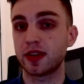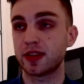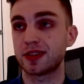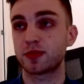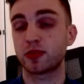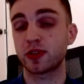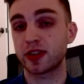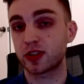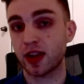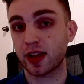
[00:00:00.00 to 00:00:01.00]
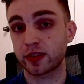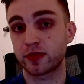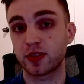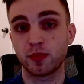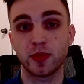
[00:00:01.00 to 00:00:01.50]
is pretty
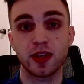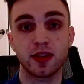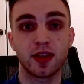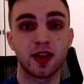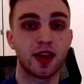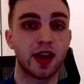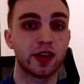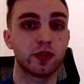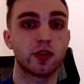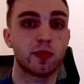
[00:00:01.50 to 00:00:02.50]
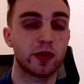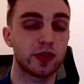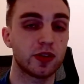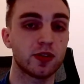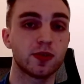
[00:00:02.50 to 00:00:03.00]
attractive to me. I don't know
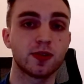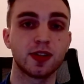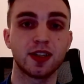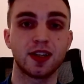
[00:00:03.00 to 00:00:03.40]
about you.